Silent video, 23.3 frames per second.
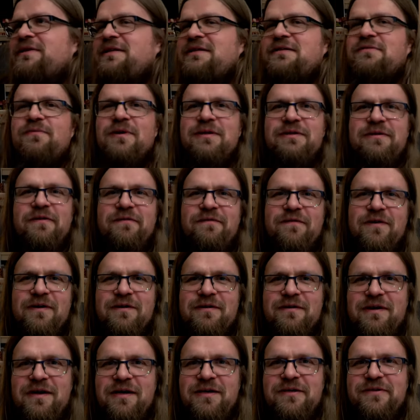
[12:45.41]
this what the
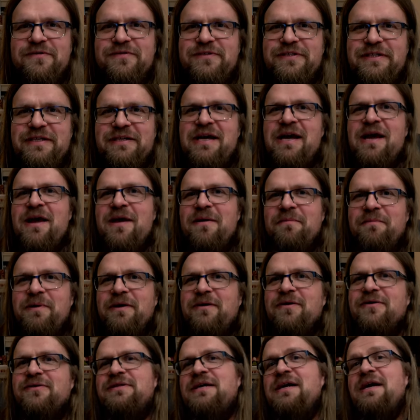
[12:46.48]
fuck kind of scene,
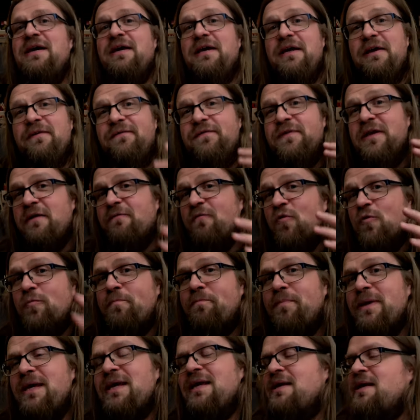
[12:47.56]
because if there
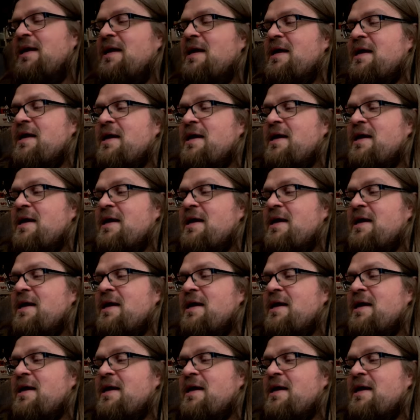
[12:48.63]
would be,